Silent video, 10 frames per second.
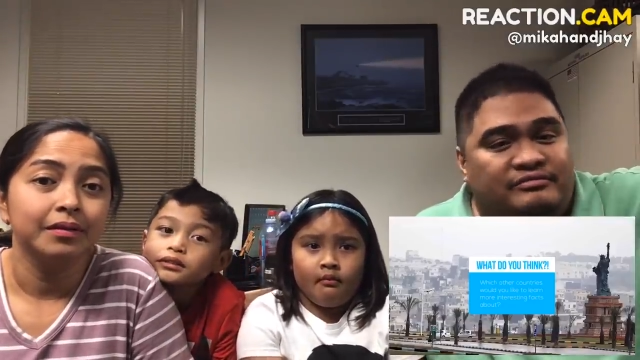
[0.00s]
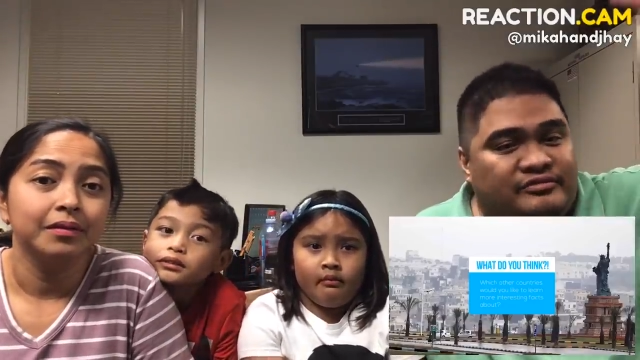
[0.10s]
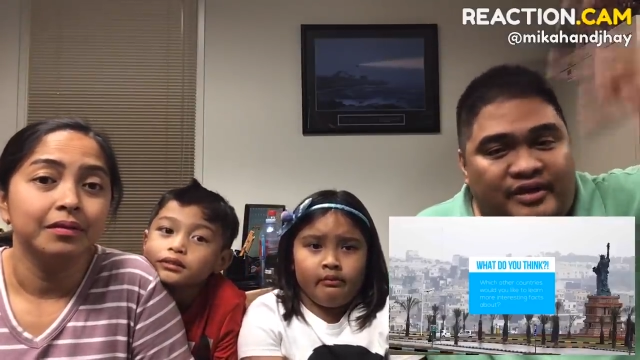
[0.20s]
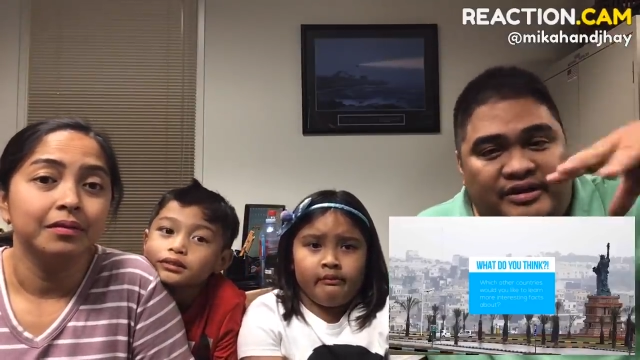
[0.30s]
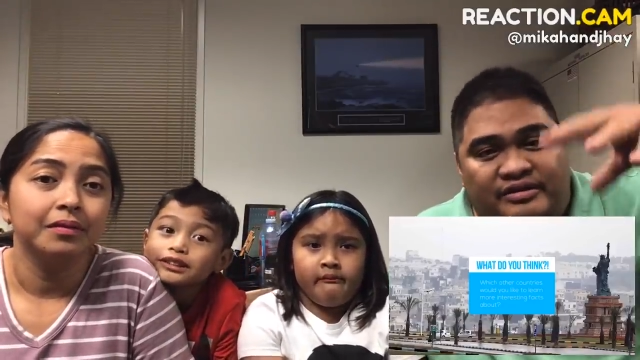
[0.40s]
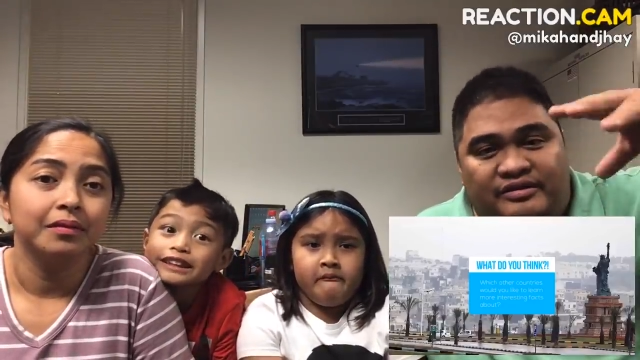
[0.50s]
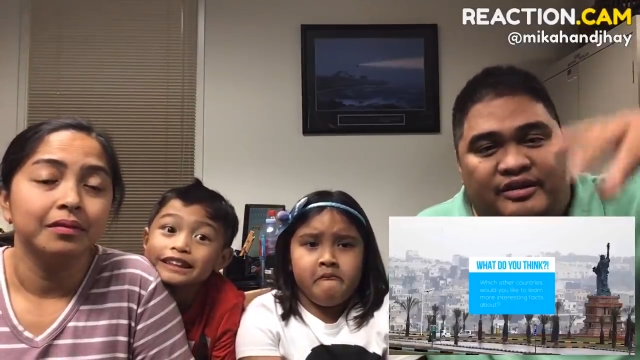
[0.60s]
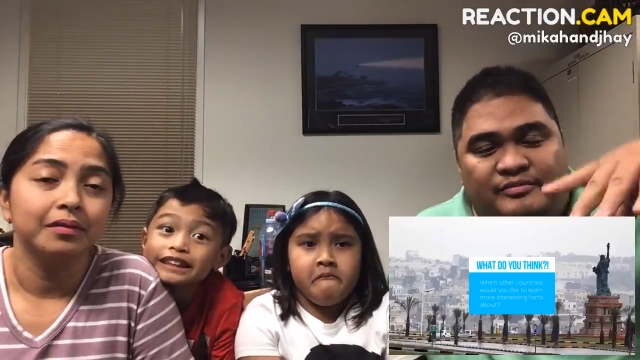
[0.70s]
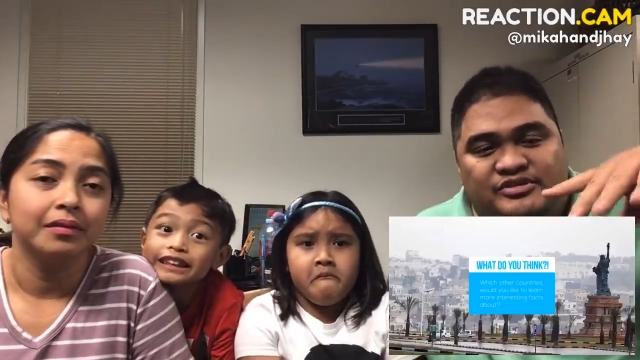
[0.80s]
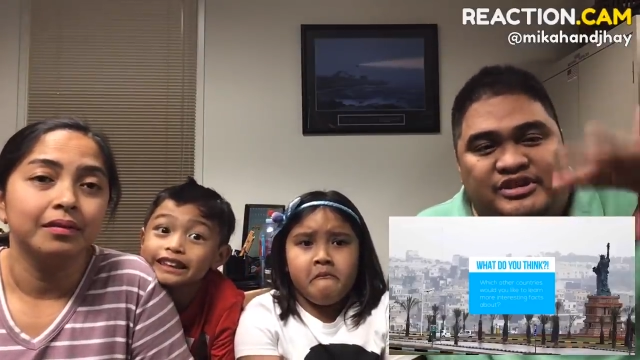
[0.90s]
Speaker 1: right in the
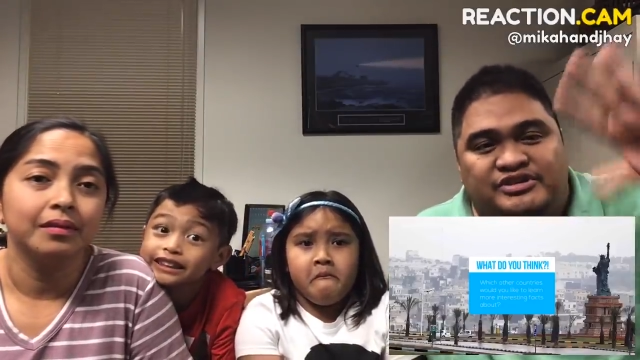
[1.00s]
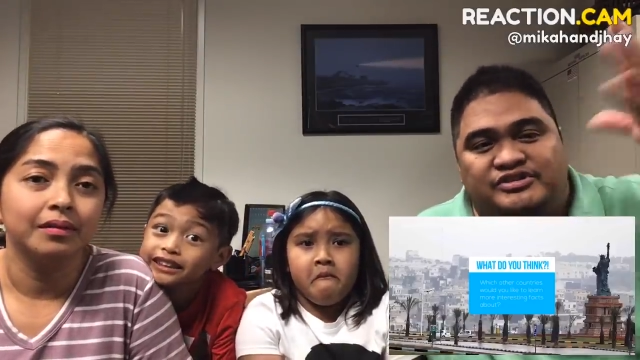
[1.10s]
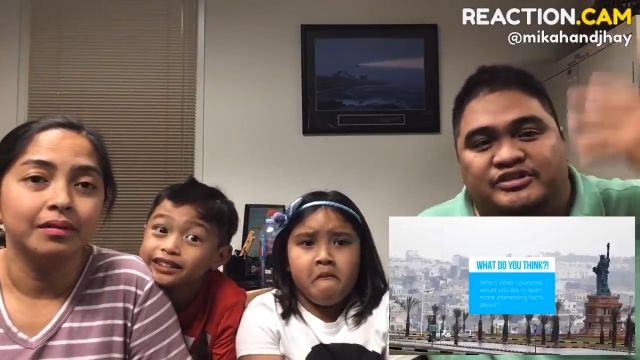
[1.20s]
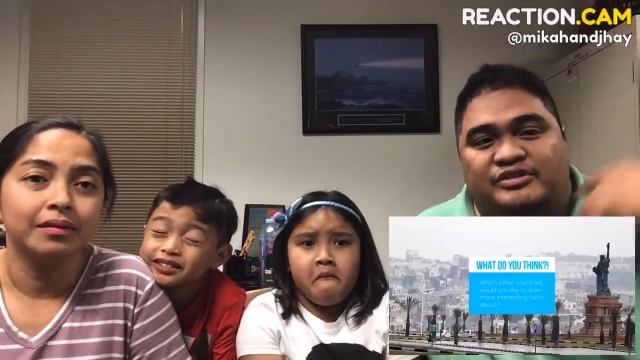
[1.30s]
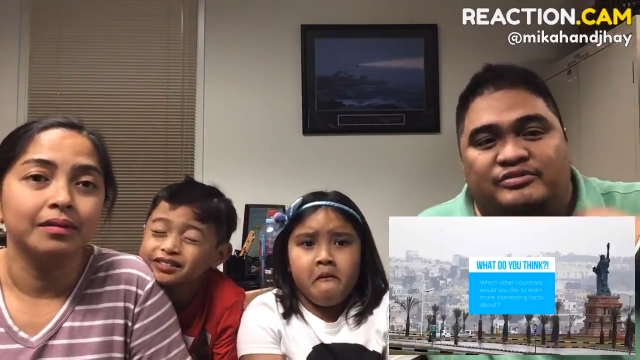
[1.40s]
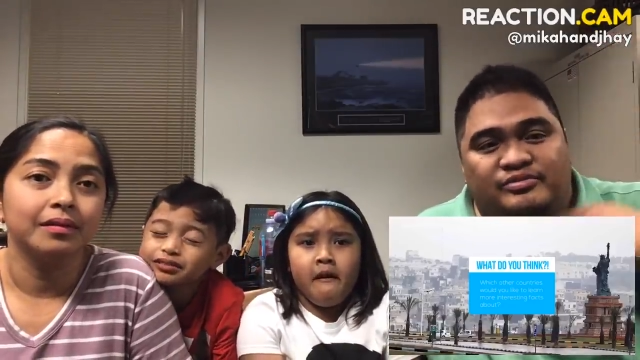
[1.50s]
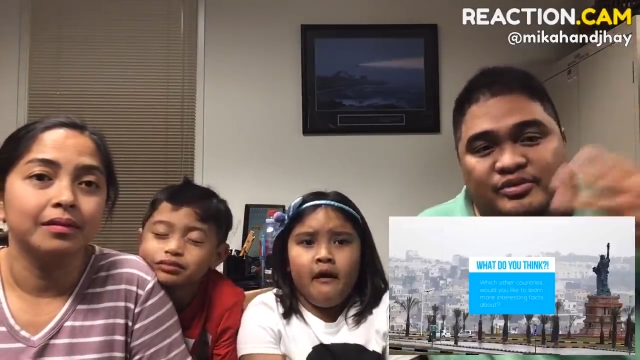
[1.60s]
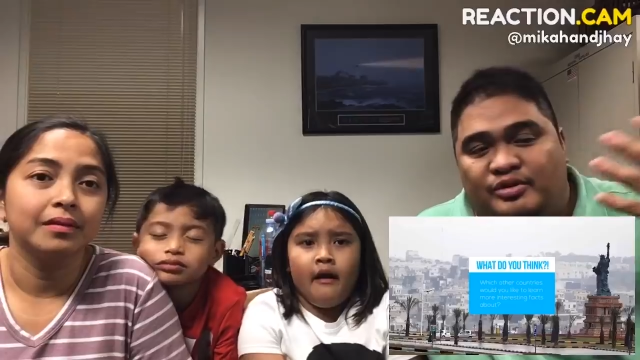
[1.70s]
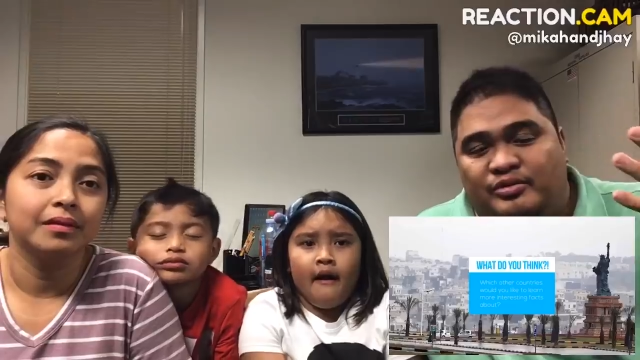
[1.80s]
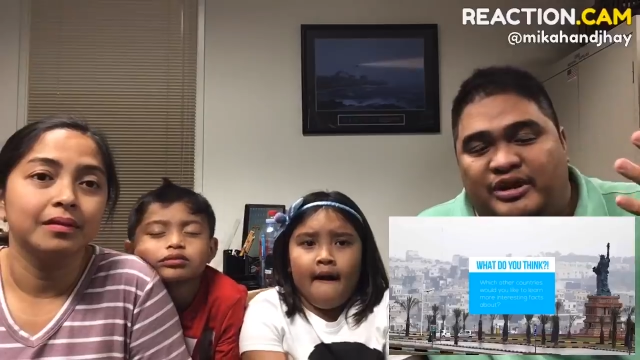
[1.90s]
comment section, so that, you know,
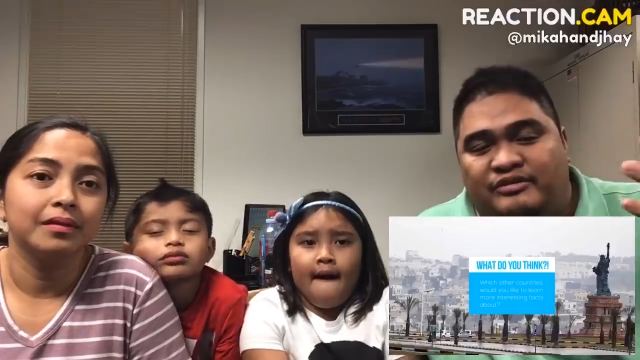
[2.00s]
we can